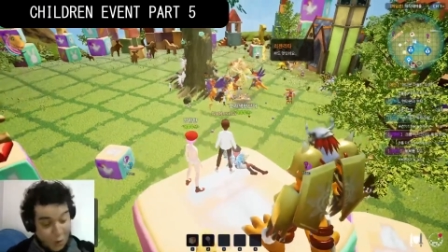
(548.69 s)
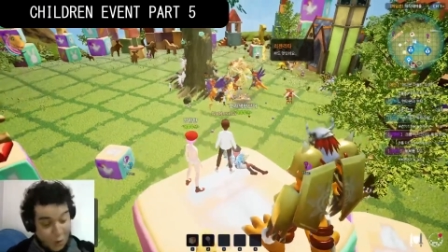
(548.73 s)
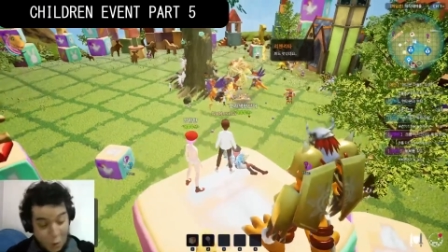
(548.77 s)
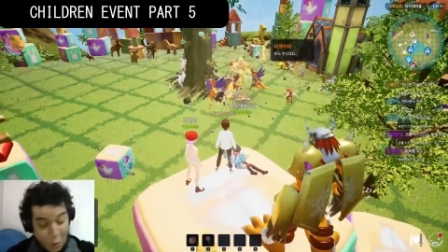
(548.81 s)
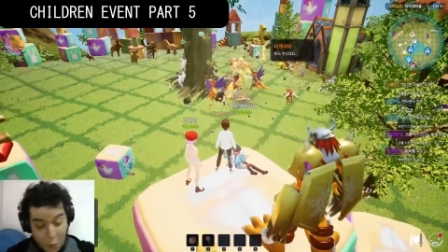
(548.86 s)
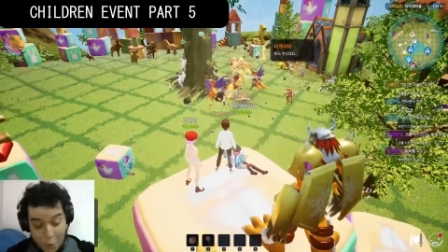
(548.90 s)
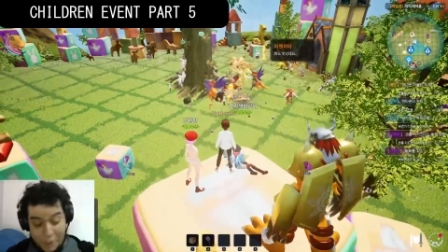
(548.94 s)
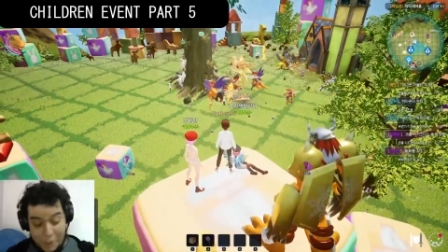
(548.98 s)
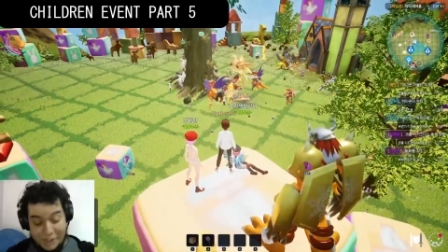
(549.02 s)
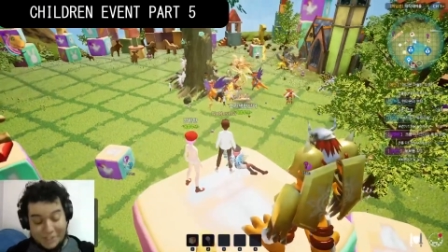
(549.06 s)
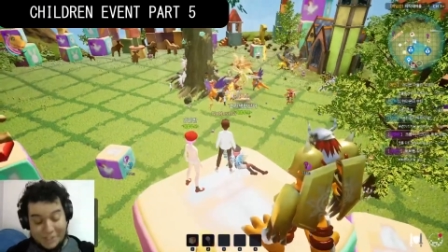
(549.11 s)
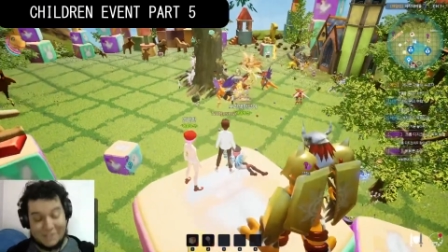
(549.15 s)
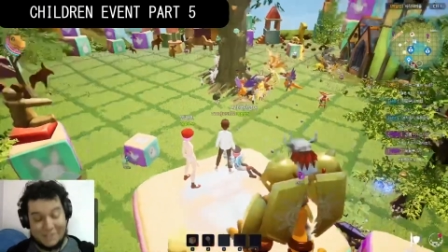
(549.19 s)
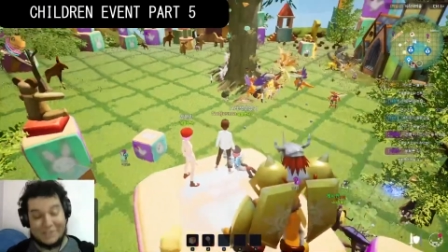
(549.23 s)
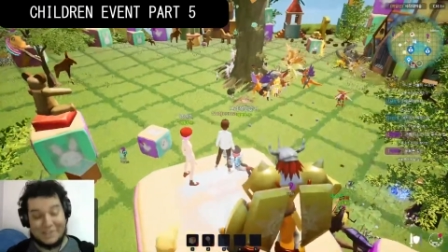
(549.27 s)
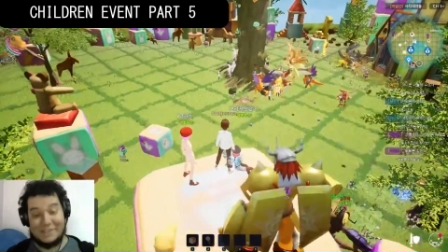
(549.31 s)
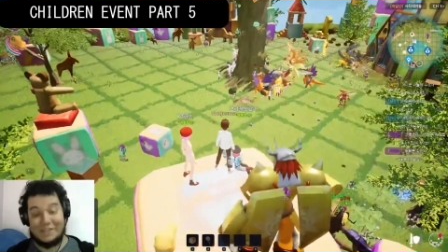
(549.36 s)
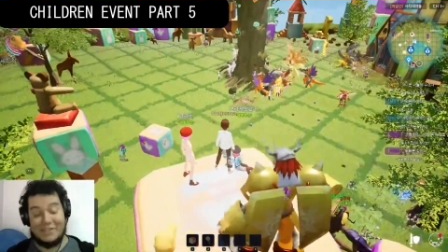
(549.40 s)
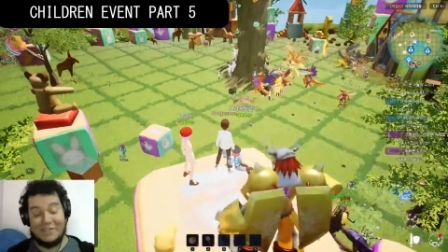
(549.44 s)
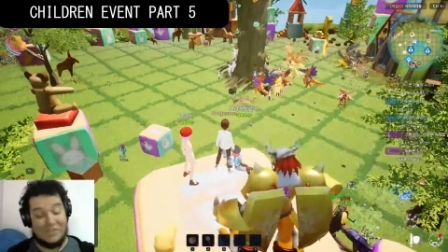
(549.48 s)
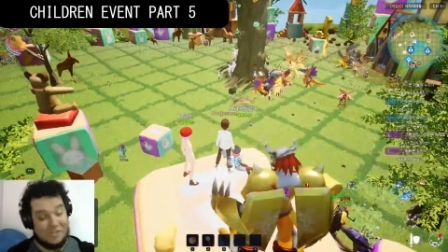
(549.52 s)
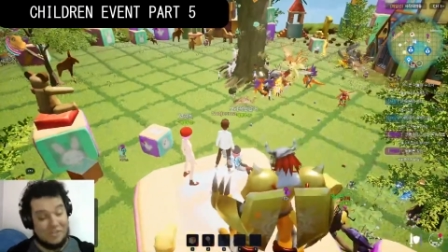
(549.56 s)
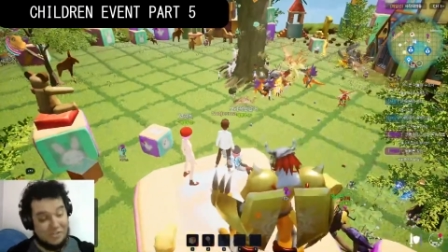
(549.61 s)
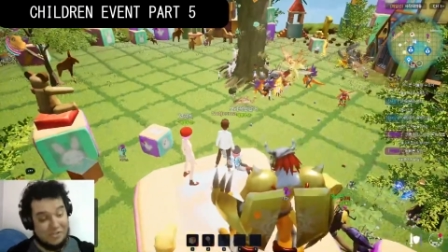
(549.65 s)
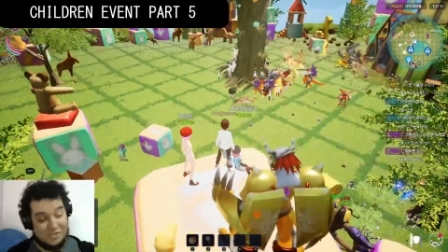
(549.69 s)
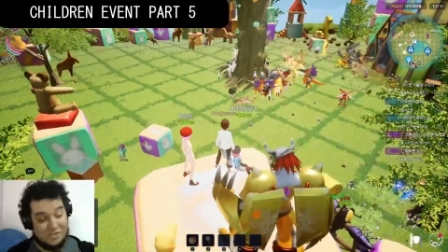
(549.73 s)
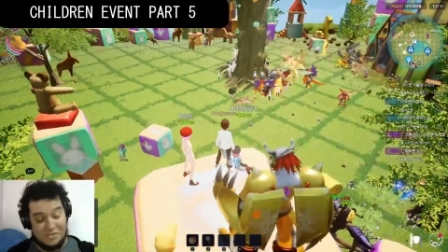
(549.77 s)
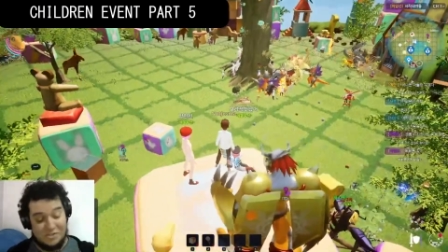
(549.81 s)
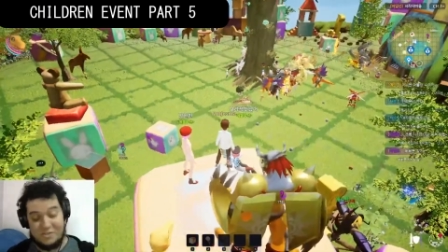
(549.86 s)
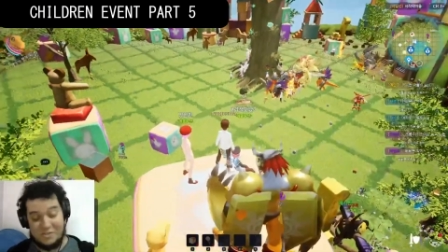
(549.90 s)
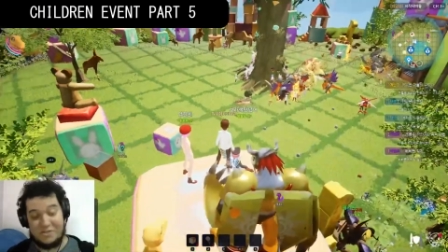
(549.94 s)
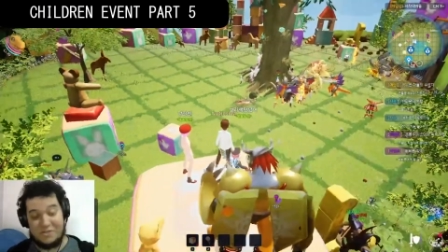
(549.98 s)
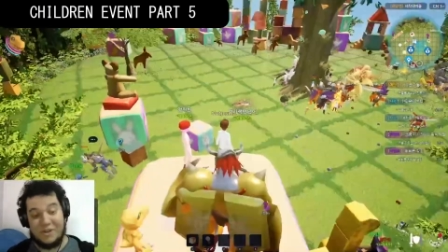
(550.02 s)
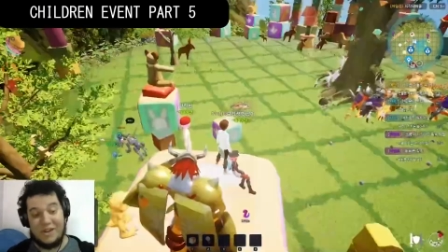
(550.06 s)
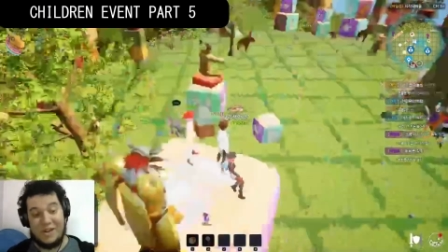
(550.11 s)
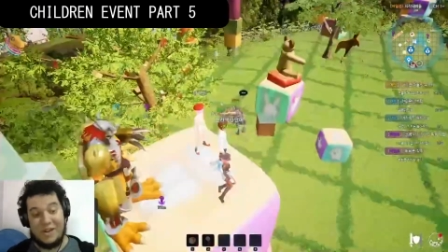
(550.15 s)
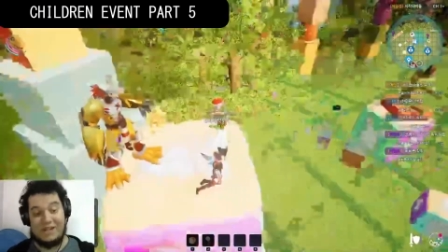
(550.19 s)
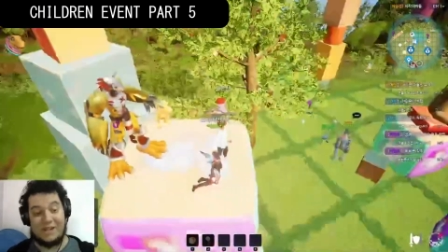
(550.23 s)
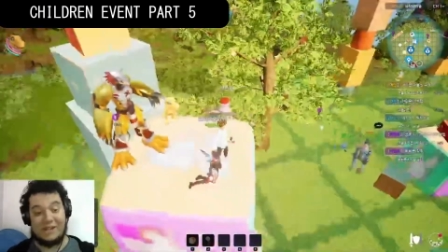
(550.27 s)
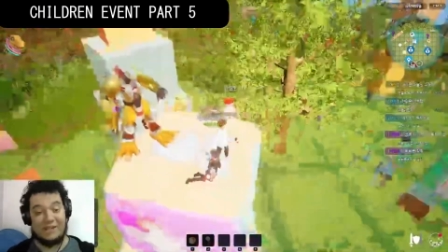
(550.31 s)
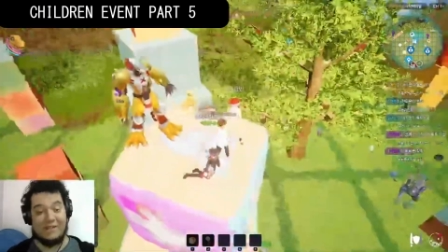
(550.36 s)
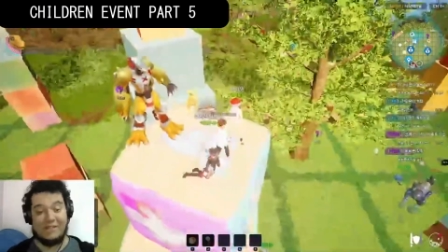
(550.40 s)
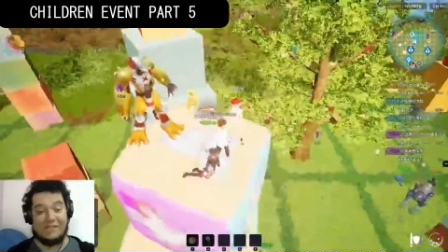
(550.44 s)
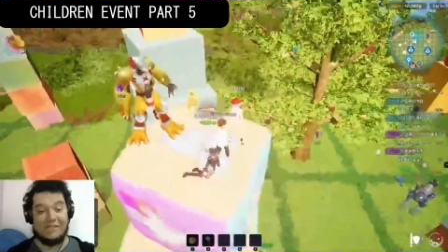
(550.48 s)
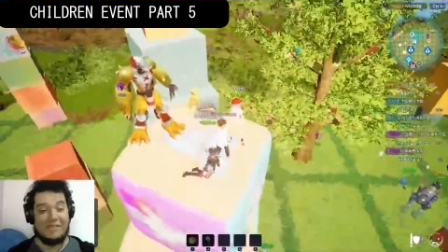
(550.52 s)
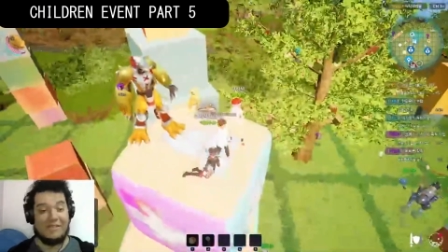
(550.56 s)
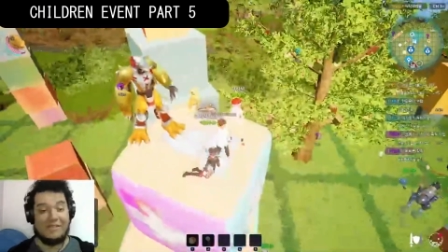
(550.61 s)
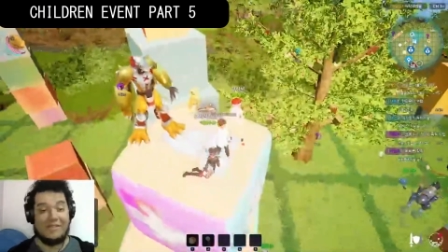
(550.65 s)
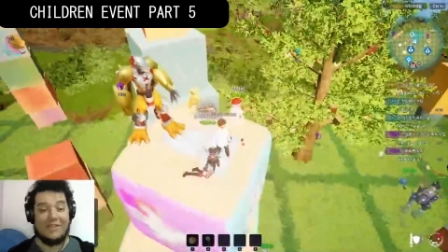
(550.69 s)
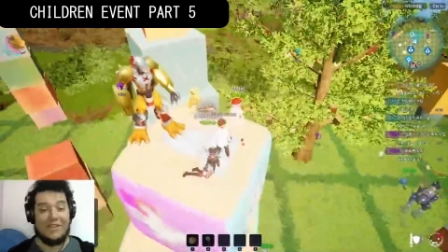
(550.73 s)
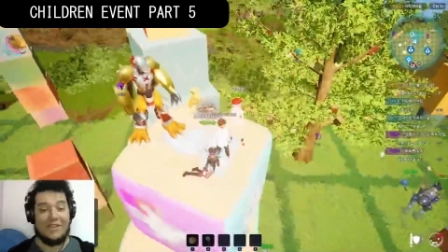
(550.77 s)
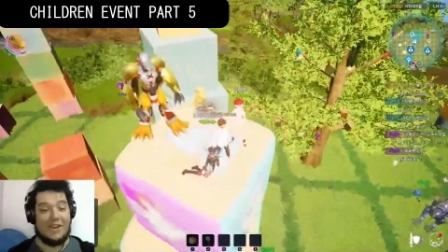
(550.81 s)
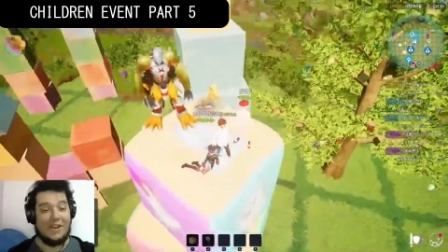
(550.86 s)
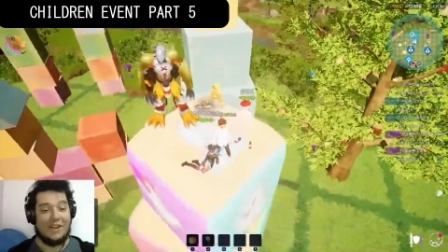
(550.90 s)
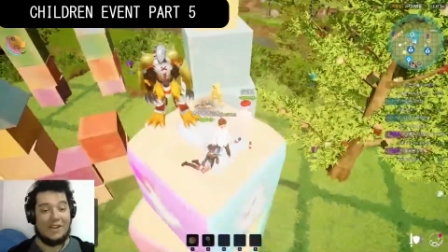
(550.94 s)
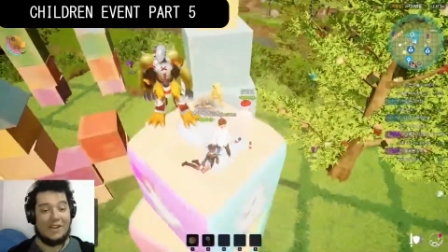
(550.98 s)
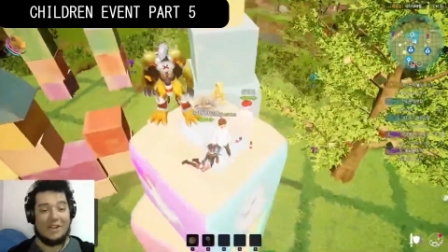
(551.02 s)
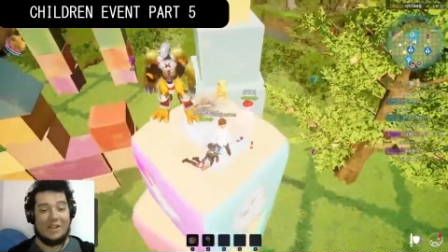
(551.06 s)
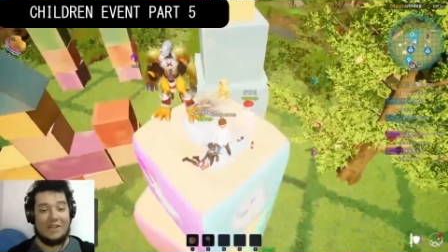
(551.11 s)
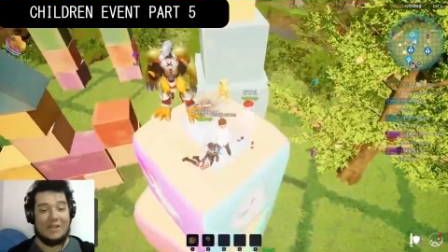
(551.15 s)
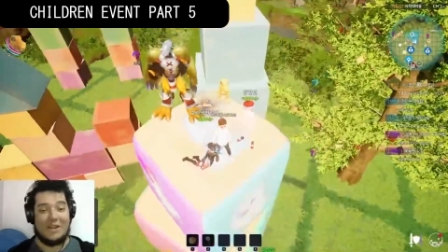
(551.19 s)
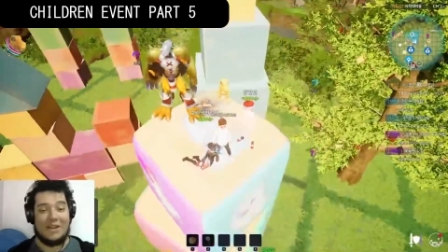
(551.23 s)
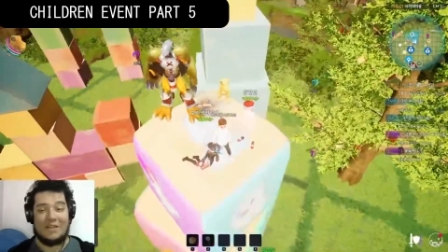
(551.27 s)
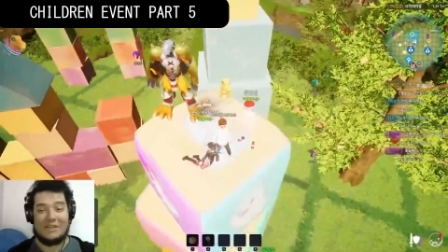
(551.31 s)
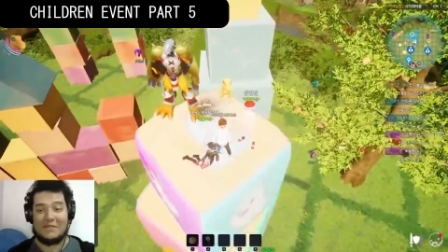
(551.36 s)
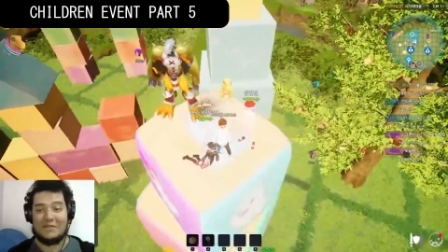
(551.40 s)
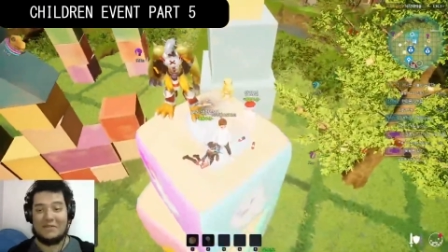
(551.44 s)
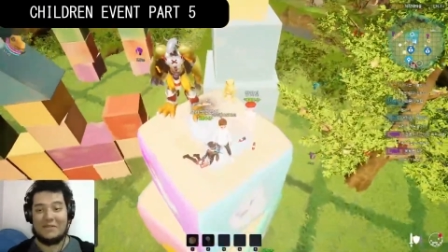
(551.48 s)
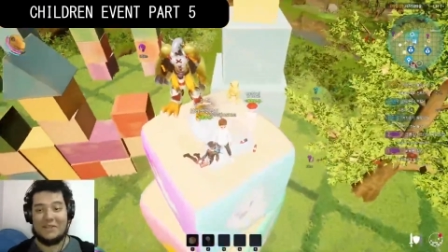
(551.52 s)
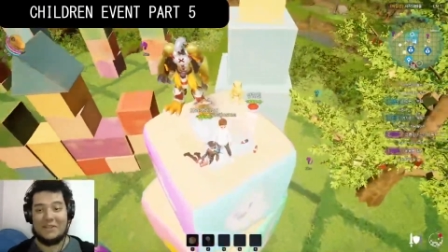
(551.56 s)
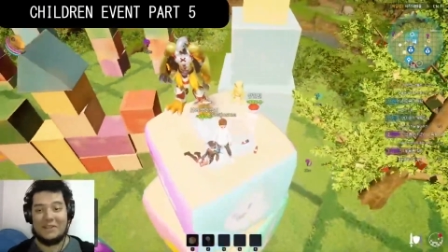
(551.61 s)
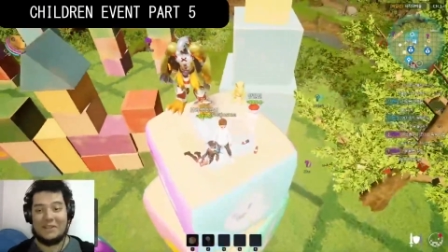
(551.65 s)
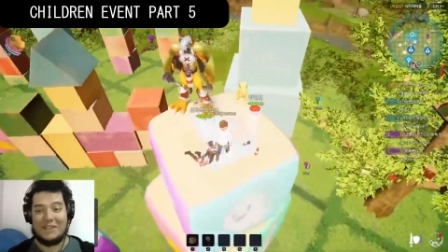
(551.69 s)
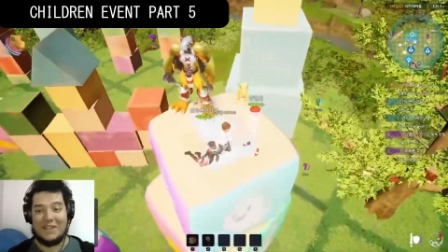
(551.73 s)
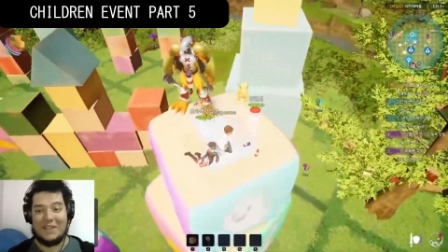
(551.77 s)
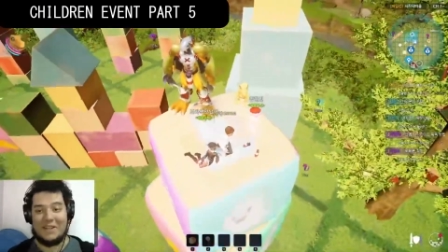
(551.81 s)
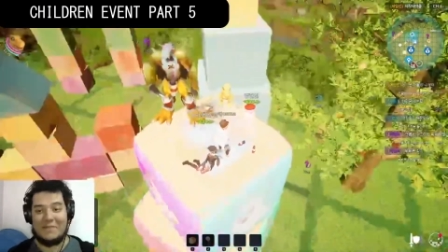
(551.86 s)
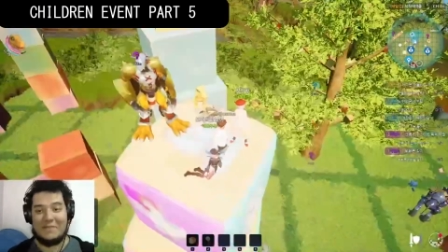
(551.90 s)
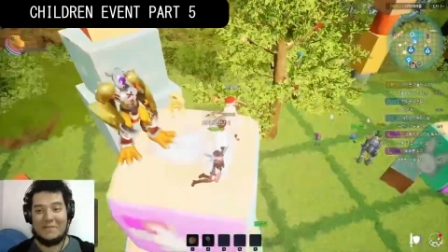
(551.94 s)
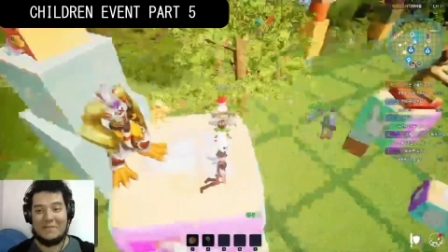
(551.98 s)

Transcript: Honestly, just try it. You're not gonna have a fun time.